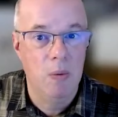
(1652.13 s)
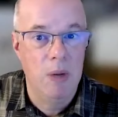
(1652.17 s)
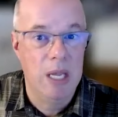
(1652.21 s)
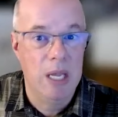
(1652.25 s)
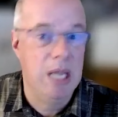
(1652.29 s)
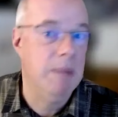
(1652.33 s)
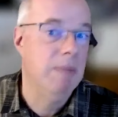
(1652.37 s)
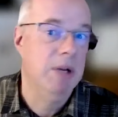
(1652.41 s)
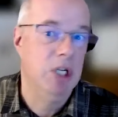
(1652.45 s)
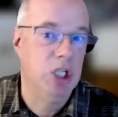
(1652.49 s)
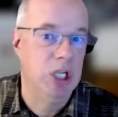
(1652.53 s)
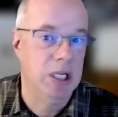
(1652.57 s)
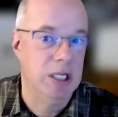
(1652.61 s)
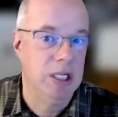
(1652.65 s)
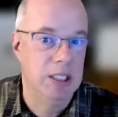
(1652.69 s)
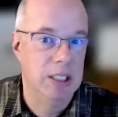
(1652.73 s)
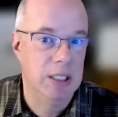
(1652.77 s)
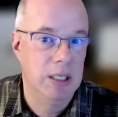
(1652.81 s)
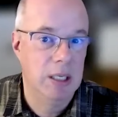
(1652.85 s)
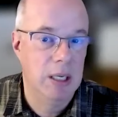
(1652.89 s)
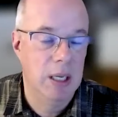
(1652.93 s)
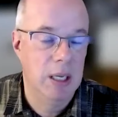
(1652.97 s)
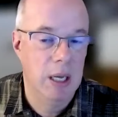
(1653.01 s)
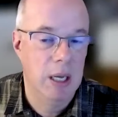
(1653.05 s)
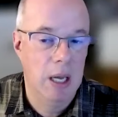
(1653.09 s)
images.
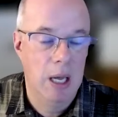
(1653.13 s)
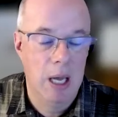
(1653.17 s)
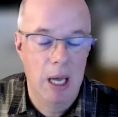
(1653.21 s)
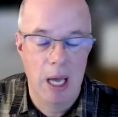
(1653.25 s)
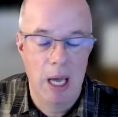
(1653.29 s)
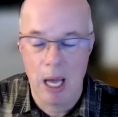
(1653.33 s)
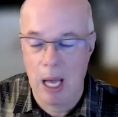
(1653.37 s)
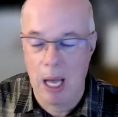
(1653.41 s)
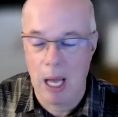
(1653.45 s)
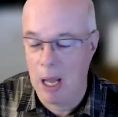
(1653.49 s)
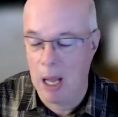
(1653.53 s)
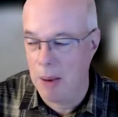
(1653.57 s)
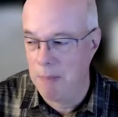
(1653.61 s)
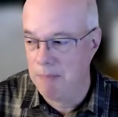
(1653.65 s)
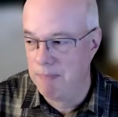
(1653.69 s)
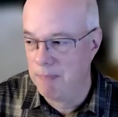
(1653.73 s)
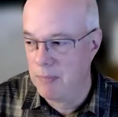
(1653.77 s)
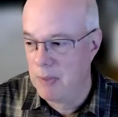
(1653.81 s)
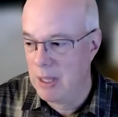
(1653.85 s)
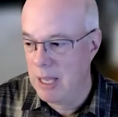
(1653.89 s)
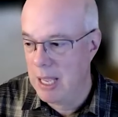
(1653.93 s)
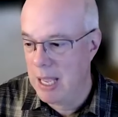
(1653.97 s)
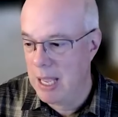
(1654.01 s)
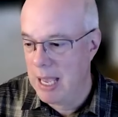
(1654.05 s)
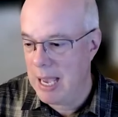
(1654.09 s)
And
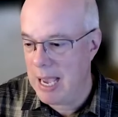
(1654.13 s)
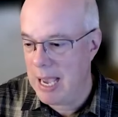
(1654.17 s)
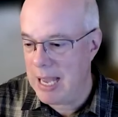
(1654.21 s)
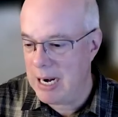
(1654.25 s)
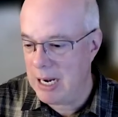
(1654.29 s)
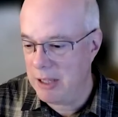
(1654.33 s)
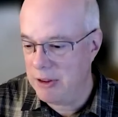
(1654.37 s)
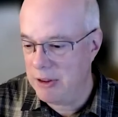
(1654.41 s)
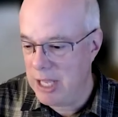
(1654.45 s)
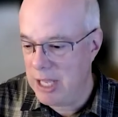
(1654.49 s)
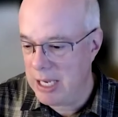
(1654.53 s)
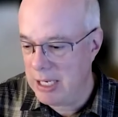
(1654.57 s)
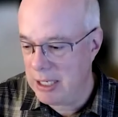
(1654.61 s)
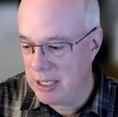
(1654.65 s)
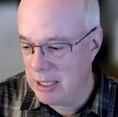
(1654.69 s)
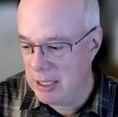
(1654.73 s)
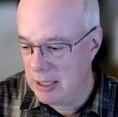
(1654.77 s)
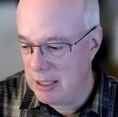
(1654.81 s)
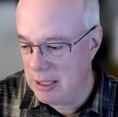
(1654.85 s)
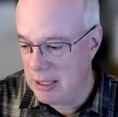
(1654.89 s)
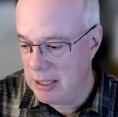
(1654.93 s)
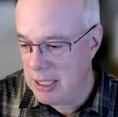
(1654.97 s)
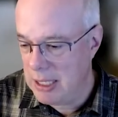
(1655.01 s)
I think,